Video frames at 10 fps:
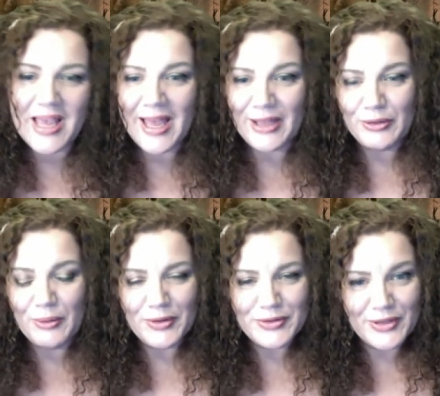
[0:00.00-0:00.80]
and you
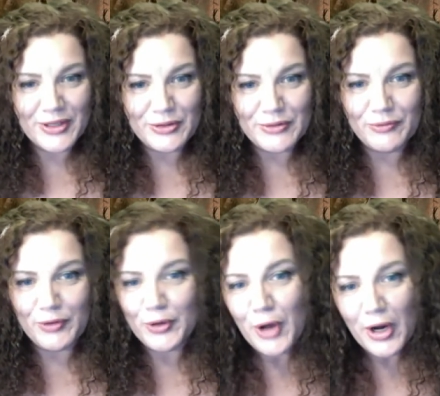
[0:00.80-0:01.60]
also can use it for
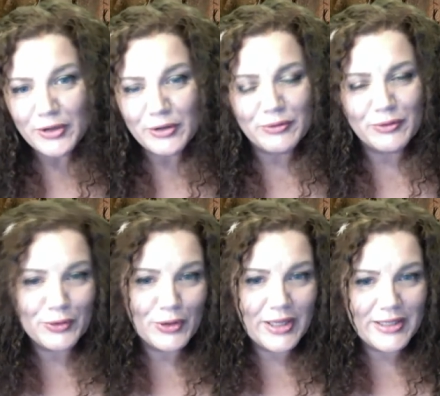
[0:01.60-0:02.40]
your garden or for
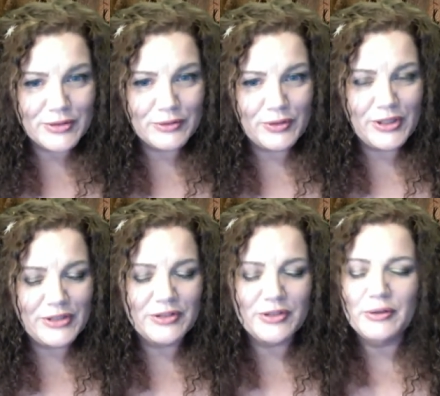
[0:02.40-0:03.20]
fertilizer if you
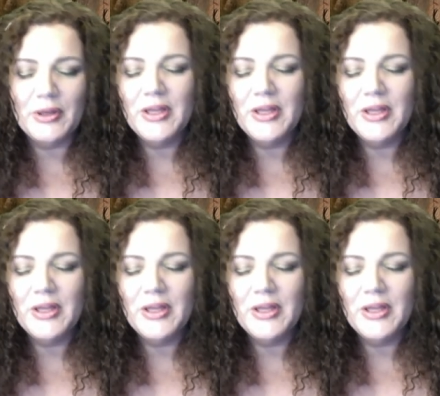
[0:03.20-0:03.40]
need to.